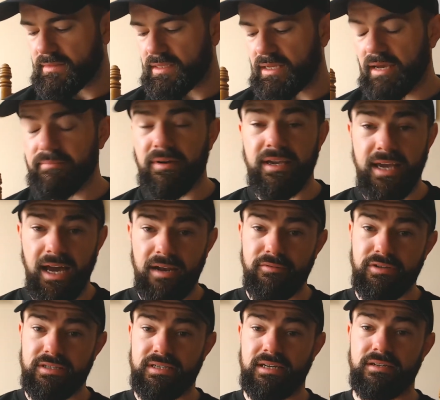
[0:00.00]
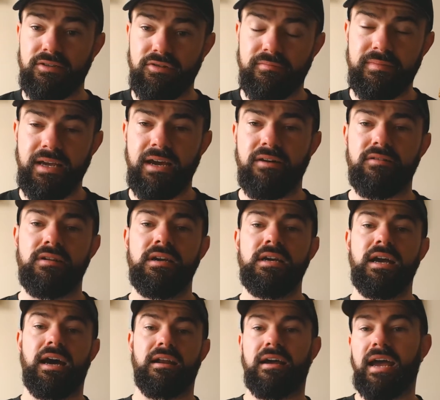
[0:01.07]
And my calories started to come down,
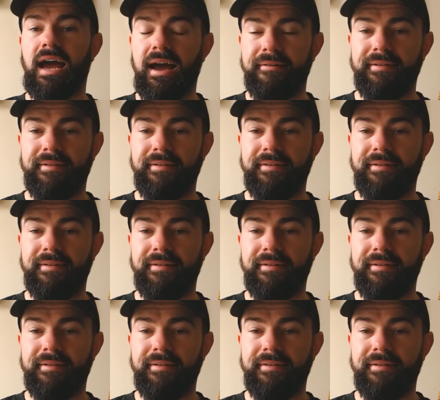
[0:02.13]
and I have